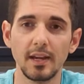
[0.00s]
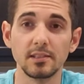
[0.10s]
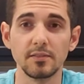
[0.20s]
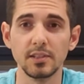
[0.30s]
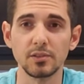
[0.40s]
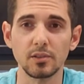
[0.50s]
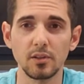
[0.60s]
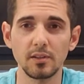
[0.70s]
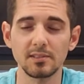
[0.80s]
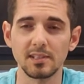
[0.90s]
as of this
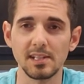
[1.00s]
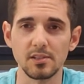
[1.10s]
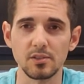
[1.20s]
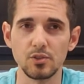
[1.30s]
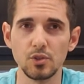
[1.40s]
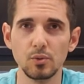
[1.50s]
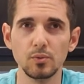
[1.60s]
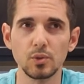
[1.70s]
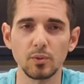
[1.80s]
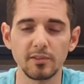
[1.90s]
recording, today is
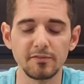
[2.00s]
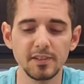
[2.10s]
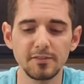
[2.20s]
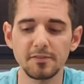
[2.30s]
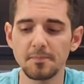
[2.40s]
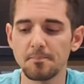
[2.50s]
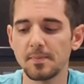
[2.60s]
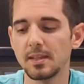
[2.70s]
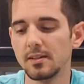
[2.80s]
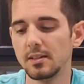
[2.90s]
June 25th.
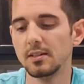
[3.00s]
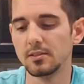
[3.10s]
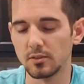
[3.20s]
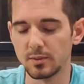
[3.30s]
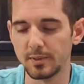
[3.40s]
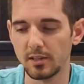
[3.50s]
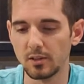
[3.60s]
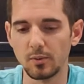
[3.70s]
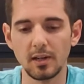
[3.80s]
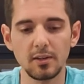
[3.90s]
So it's been a
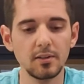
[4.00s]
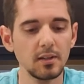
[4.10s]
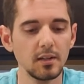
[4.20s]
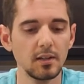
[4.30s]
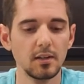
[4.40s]
little while.